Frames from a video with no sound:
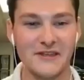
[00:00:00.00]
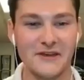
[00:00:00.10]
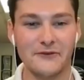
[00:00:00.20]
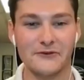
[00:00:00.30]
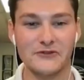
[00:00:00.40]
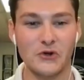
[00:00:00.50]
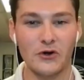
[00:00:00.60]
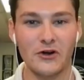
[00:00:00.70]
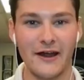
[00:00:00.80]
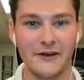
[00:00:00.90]
that first
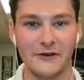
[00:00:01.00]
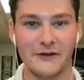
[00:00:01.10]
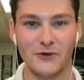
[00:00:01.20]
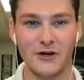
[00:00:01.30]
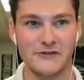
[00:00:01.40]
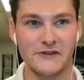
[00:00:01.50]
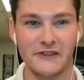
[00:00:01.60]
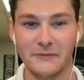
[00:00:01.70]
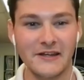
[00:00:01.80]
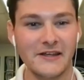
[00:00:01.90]
corner. I know I was watching
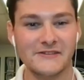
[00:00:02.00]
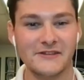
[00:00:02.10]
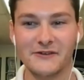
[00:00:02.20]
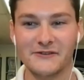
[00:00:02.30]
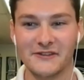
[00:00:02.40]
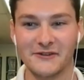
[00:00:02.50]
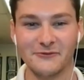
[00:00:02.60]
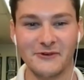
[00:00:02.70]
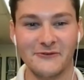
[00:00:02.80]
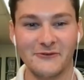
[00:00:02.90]
the media center. I was like,
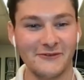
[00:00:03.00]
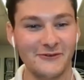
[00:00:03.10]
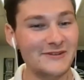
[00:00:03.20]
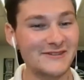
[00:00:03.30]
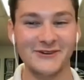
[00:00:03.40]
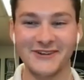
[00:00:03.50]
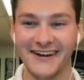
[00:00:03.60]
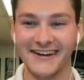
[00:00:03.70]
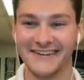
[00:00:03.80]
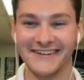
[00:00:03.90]
wait, what's going
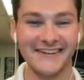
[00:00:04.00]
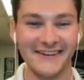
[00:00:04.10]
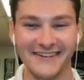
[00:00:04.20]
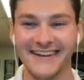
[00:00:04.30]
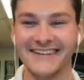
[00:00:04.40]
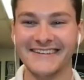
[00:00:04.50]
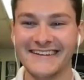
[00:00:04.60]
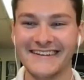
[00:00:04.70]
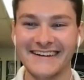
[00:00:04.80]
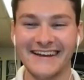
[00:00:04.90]
on here?
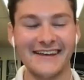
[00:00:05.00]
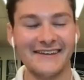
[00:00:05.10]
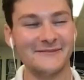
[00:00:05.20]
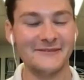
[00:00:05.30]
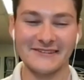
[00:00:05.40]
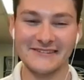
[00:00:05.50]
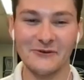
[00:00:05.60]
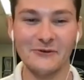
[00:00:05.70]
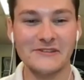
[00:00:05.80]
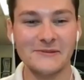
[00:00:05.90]

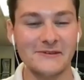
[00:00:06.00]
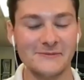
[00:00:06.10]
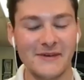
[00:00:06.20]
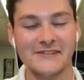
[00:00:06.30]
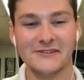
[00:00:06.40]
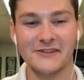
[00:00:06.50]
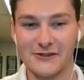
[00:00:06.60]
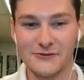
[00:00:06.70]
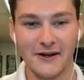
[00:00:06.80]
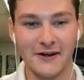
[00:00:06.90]
So was it just basically
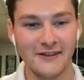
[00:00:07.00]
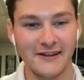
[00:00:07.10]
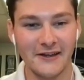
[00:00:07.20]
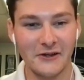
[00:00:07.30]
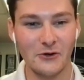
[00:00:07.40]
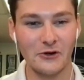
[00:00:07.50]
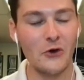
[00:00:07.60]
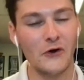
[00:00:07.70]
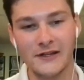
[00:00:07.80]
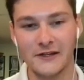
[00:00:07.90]
adrenaline? I know
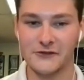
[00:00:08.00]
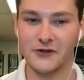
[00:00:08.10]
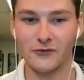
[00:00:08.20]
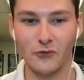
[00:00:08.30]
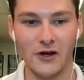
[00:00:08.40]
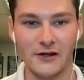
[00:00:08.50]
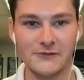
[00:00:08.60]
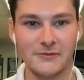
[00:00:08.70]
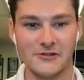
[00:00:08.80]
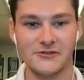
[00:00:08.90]
going into turn one,
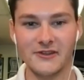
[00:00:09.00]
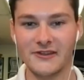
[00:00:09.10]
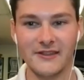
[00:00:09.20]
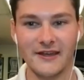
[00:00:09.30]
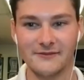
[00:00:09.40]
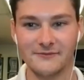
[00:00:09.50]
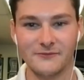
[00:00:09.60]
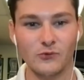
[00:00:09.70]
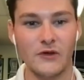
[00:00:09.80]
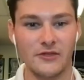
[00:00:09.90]
especially that
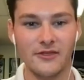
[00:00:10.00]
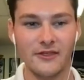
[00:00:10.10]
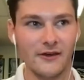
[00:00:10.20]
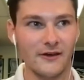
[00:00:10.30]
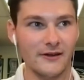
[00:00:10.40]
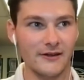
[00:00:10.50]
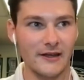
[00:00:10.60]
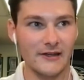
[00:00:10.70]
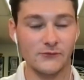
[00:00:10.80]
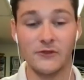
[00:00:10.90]
with with
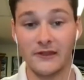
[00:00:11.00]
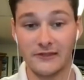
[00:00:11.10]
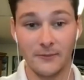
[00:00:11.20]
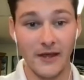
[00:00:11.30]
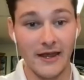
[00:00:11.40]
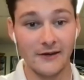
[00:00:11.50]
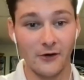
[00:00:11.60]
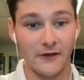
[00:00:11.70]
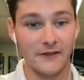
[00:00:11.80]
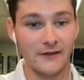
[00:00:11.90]
the paint
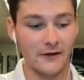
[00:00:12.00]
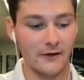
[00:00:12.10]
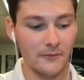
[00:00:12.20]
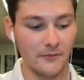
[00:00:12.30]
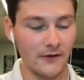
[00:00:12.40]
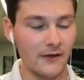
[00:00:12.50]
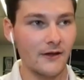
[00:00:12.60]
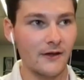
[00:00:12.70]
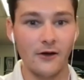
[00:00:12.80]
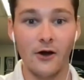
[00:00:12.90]
on the, on
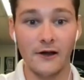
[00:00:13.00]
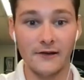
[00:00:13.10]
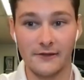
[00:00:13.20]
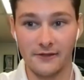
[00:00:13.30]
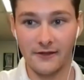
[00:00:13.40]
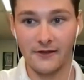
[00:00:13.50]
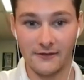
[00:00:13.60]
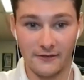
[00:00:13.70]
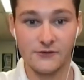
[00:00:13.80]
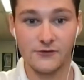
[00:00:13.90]
like the
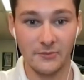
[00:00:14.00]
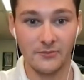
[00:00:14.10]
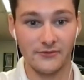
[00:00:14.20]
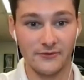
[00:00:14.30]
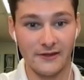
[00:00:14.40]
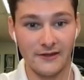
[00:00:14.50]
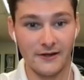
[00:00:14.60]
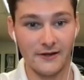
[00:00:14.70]
strip, the